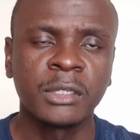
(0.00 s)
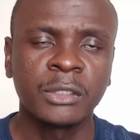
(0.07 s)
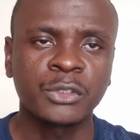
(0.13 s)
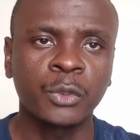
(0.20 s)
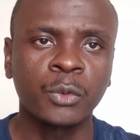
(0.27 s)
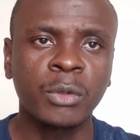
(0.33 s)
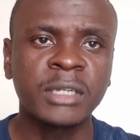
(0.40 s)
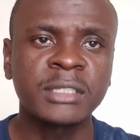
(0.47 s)

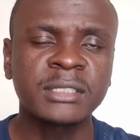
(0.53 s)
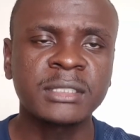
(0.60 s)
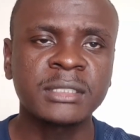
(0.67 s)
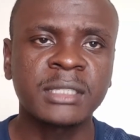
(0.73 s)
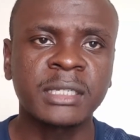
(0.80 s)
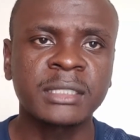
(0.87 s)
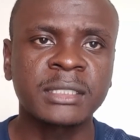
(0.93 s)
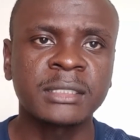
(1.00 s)
So you can see
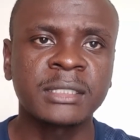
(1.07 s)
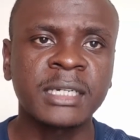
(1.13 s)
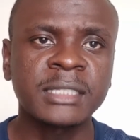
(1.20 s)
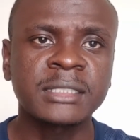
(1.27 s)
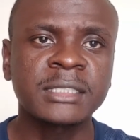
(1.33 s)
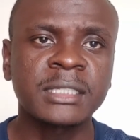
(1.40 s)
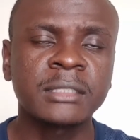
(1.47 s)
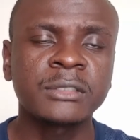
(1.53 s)
that
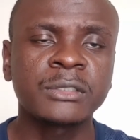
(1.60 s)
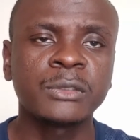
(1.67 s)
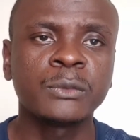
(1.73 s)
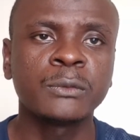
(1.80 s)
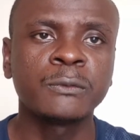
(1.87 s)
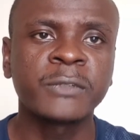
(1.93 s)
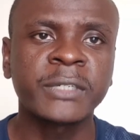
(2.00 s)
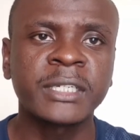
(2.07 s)
that tells
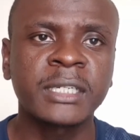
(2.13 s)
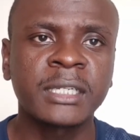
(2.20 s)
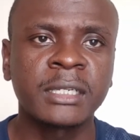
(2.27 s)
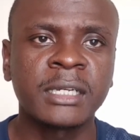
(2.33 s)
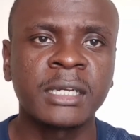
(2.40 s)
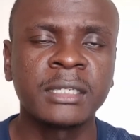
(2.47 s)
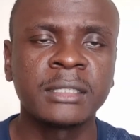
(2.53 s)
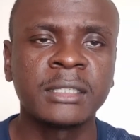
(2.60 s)
you very
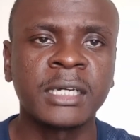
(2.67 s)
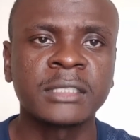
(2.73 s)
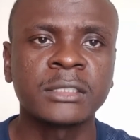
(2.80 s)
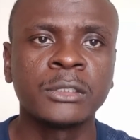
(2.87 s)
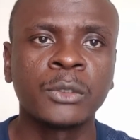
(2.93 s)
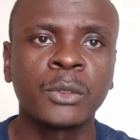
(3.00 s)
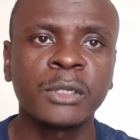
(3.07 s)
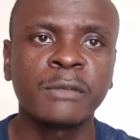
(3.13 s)
clearly that
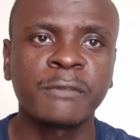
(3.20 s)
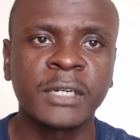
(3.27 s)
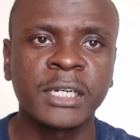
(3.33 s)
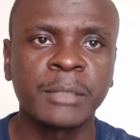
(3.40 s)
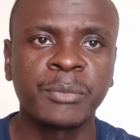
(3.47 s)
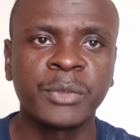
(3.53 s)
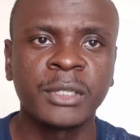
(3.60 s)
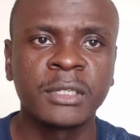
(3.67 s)
Donny van
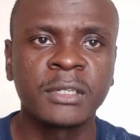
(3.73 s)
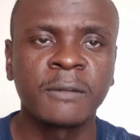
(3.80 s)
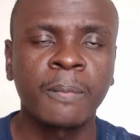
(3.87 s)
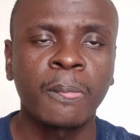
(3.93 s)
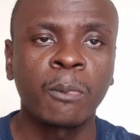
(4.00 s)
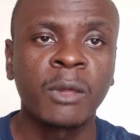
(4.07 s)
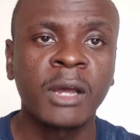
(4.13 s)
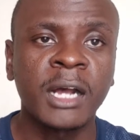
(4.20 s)
de Beek
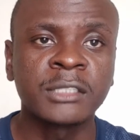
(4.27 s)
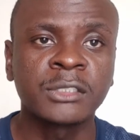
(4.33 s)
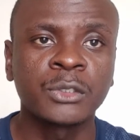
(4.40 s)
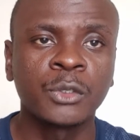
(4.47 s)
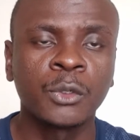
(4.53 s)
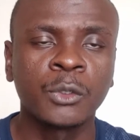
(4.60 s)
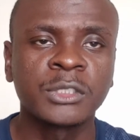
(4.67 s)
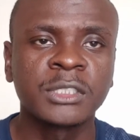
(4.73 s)
has
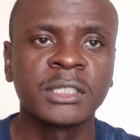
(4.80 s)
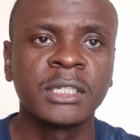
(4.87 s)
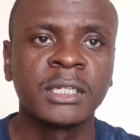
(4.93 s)
not